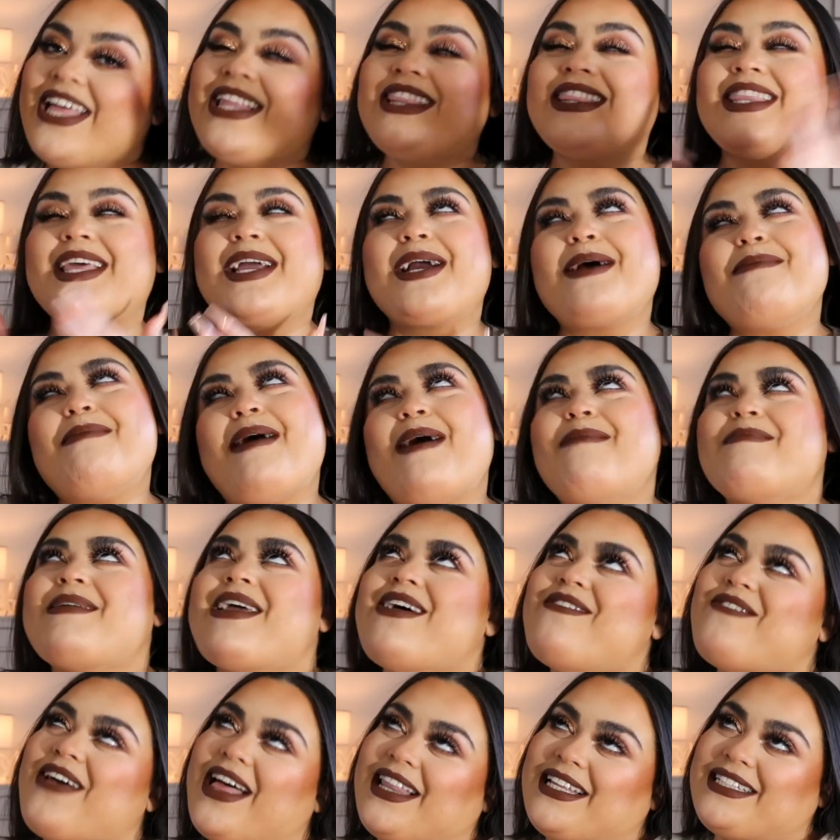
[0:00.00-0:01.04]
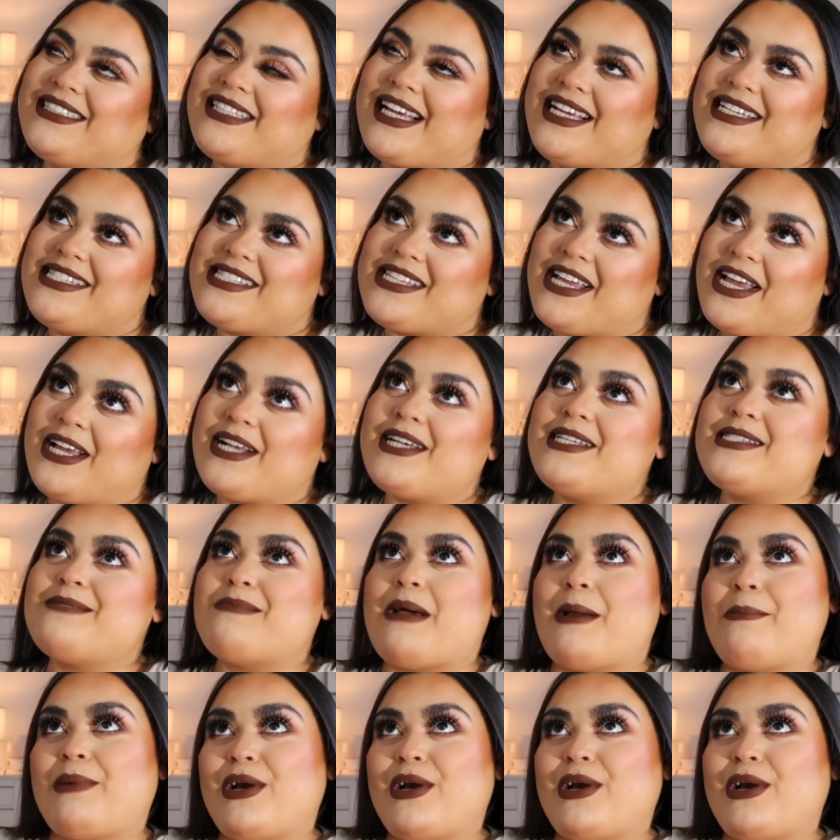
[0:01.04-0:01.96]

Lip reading: Think about me on Valentine's Day, because my